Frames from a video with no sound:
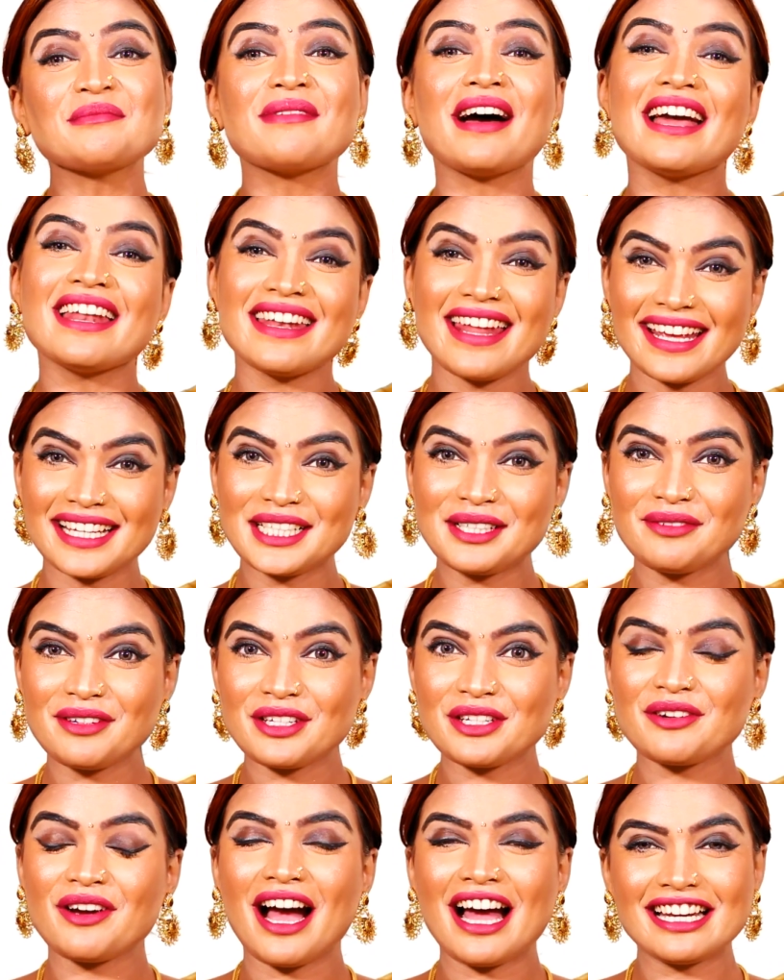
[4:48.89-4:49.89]
My next
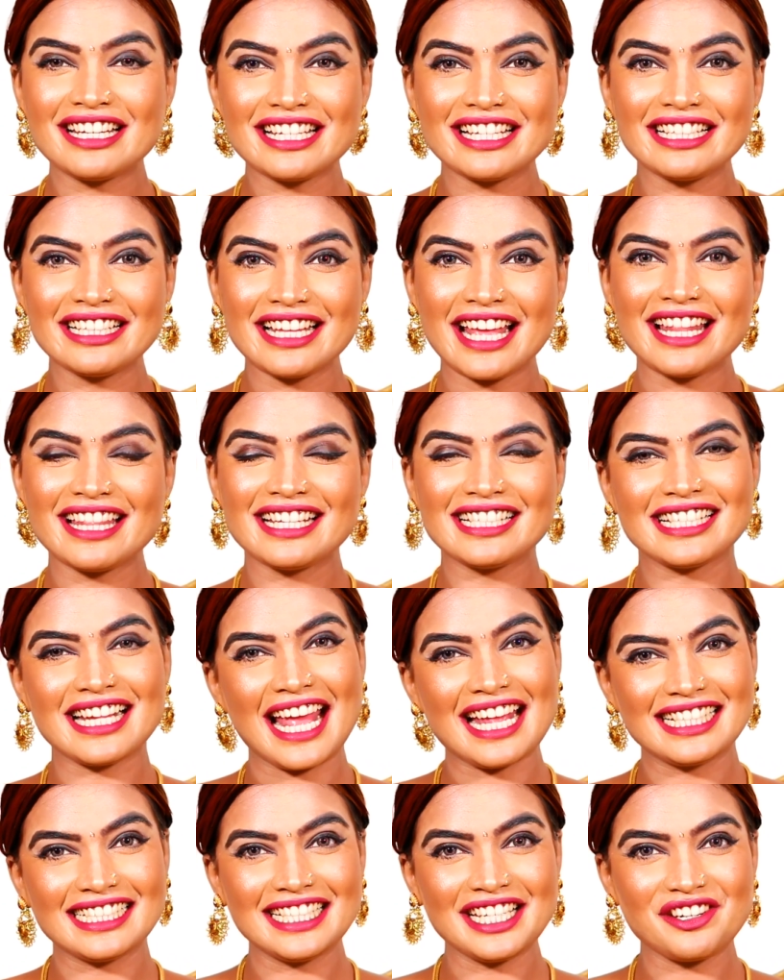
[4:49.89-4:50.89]
video. Until then, this
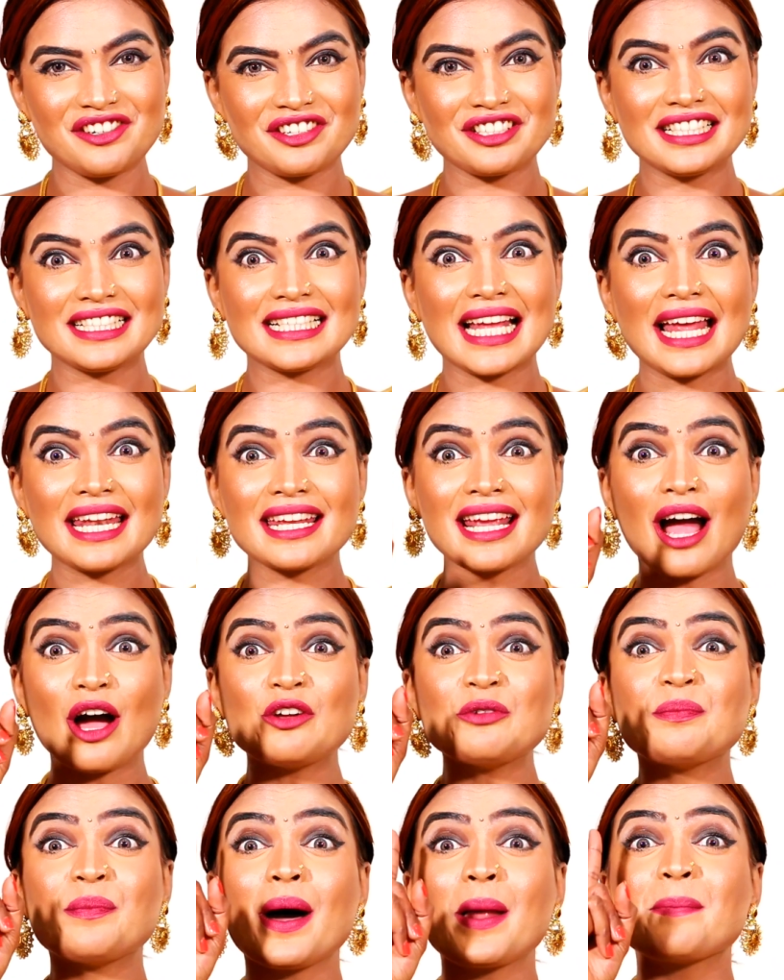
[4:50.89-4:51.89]
is Krish signing
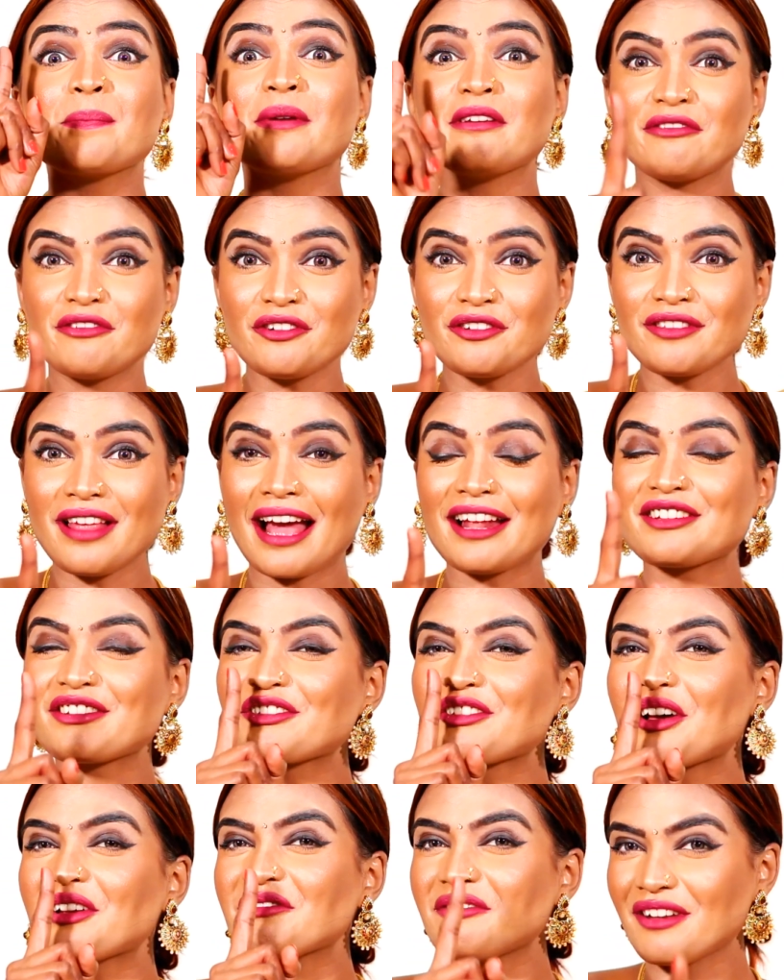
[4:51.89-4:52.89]
out. But before that,
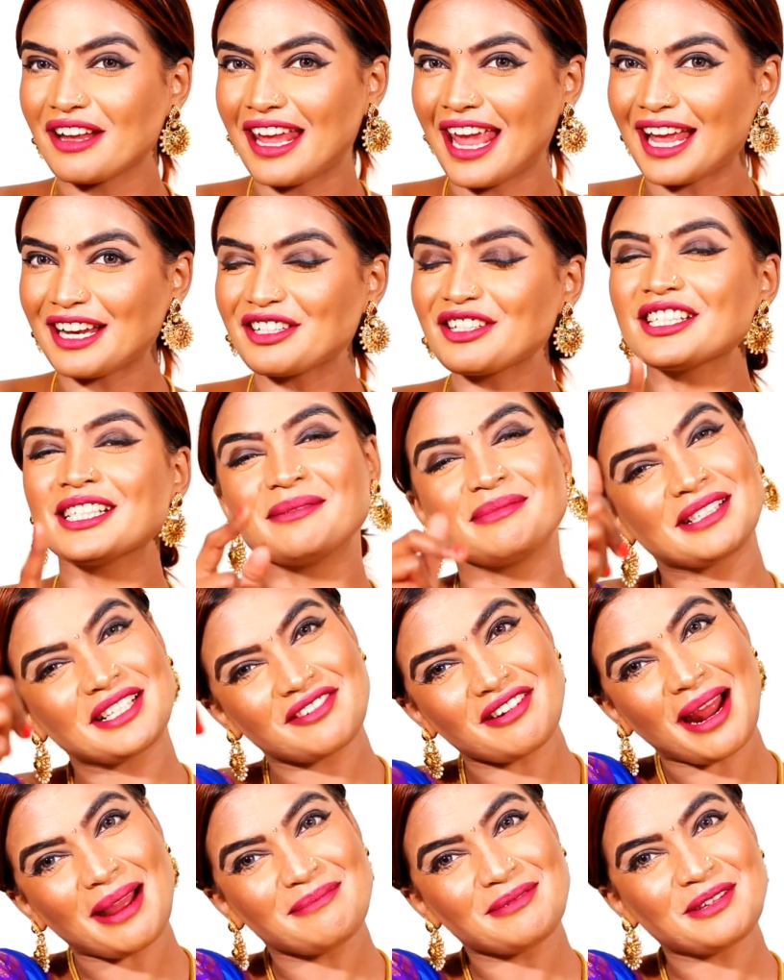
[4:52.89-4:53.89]
do not forget to
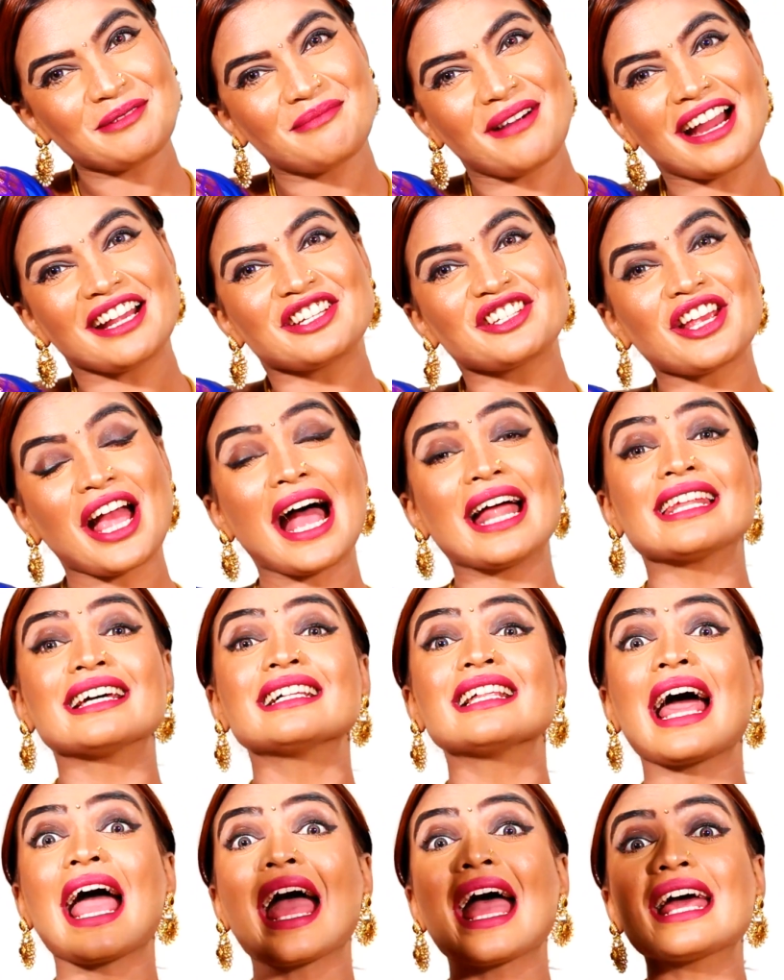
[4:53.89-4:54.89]
subscribe to my
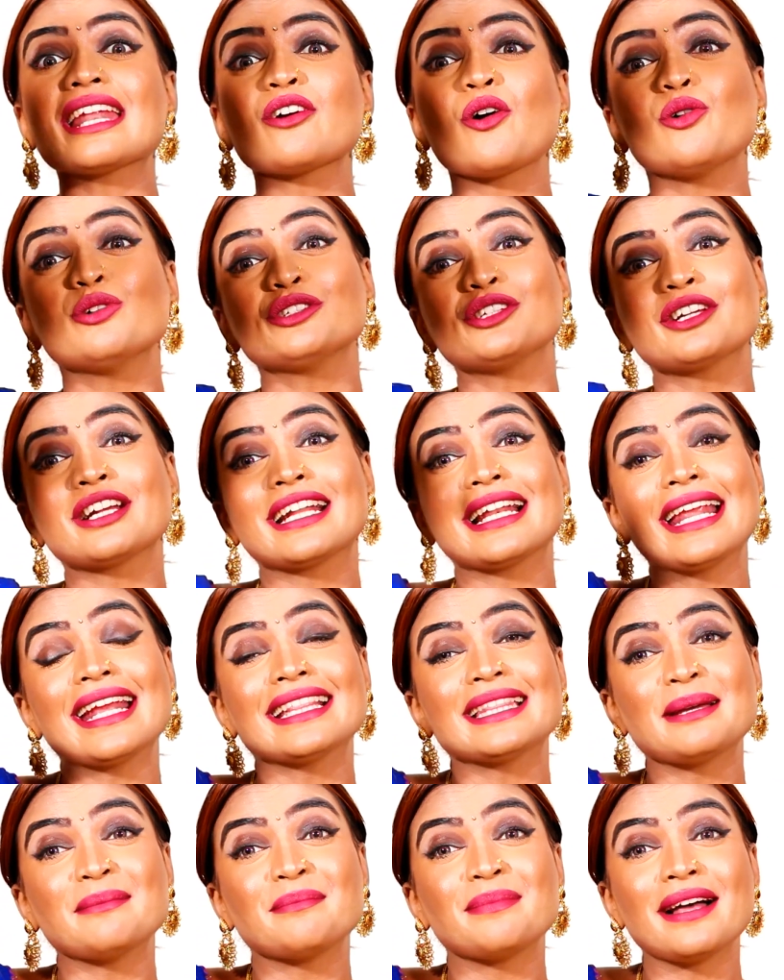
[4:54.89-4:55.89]
channel and also
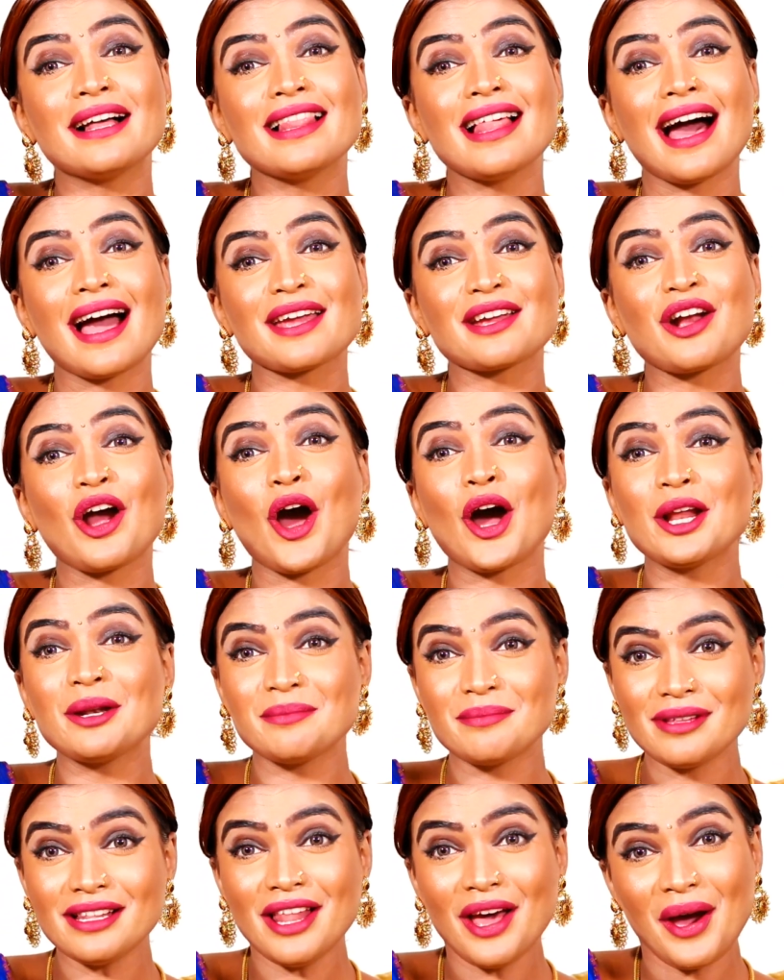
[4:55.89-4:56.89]
click the bell
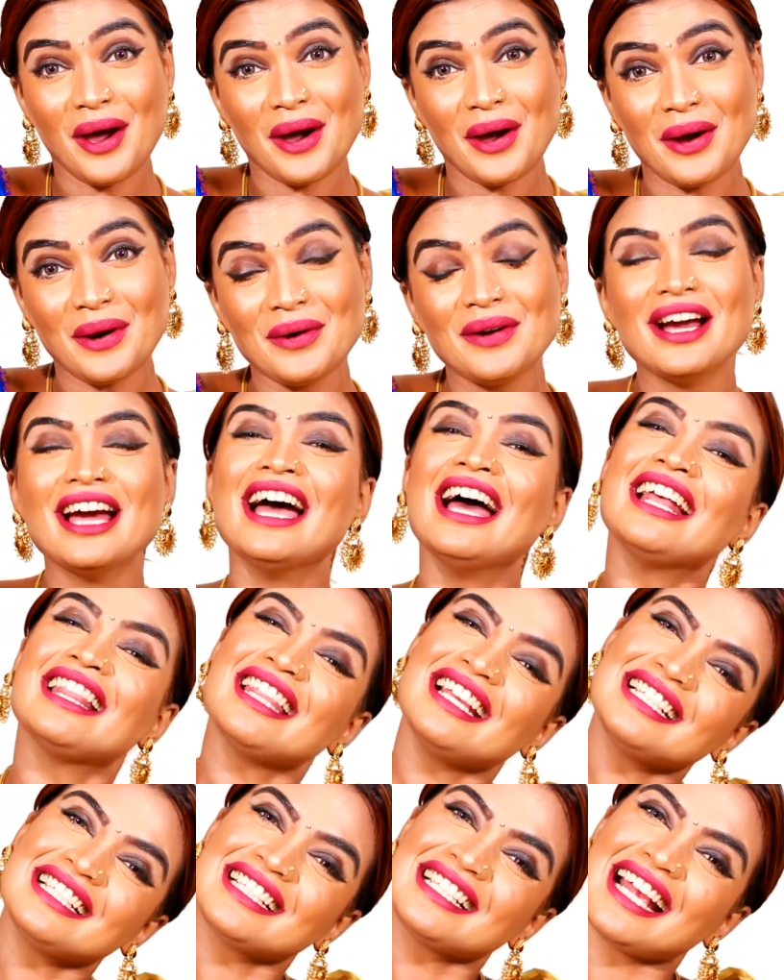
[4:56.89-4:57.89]
icon below.
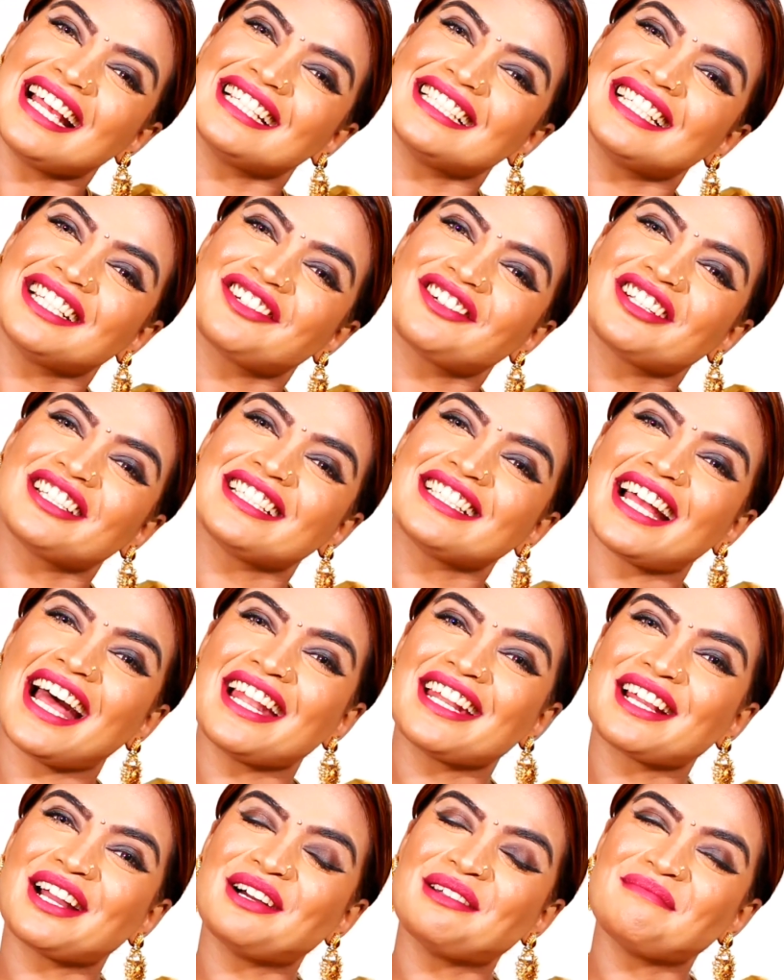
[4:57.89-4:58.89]
This is Krish
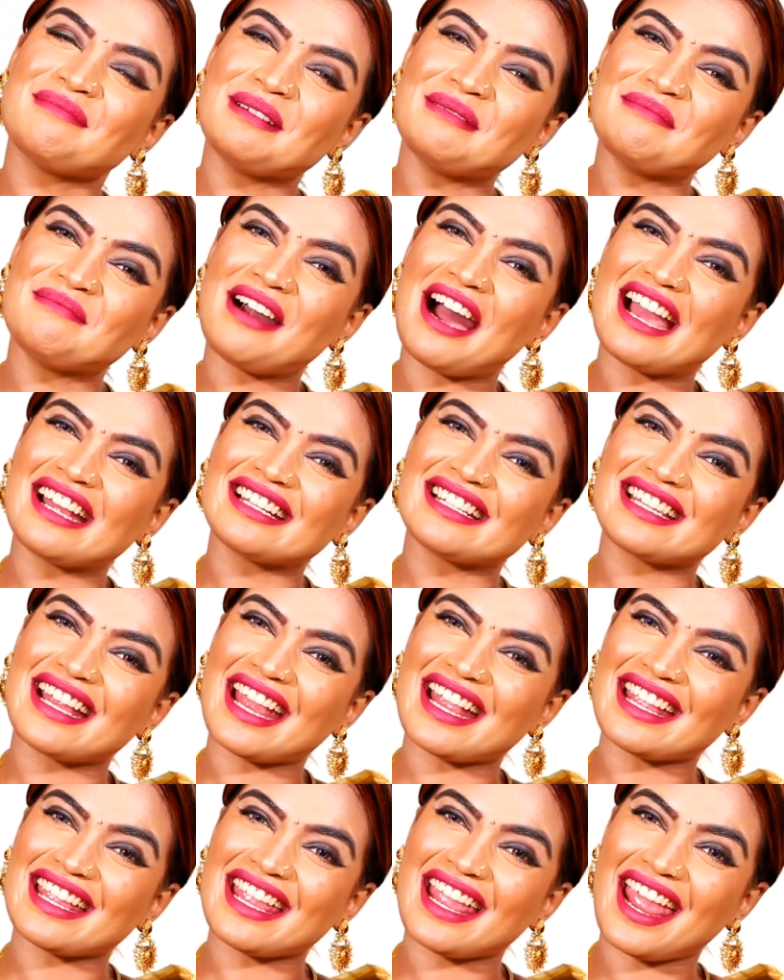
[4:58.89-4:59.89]
signing out. Bye bye.
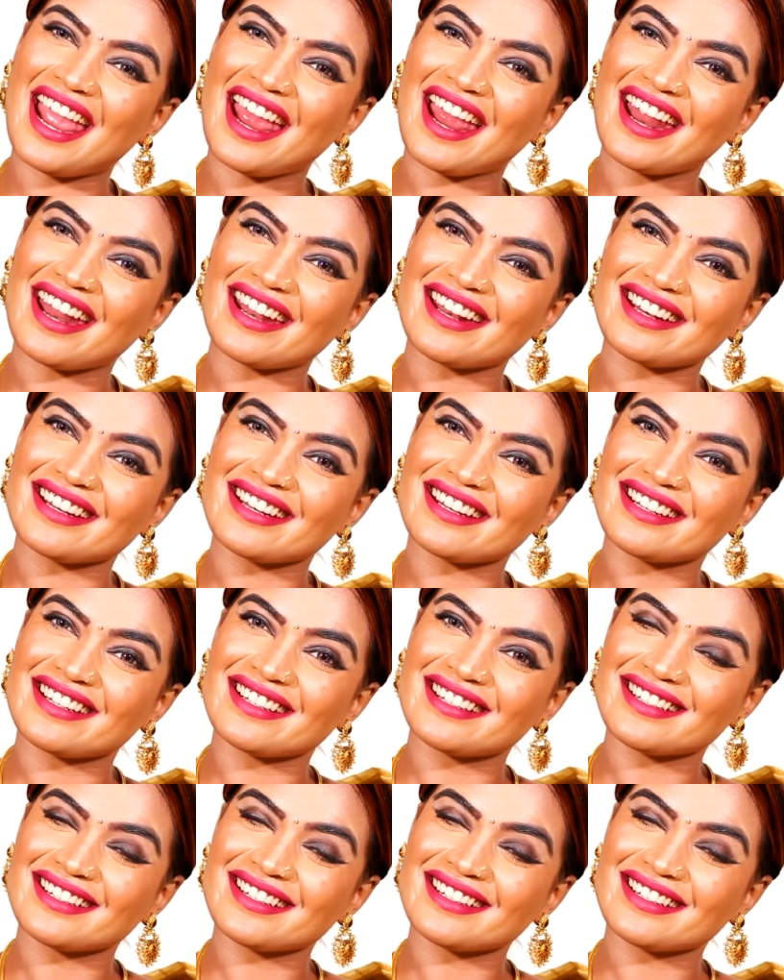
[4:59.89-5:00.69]
Take care.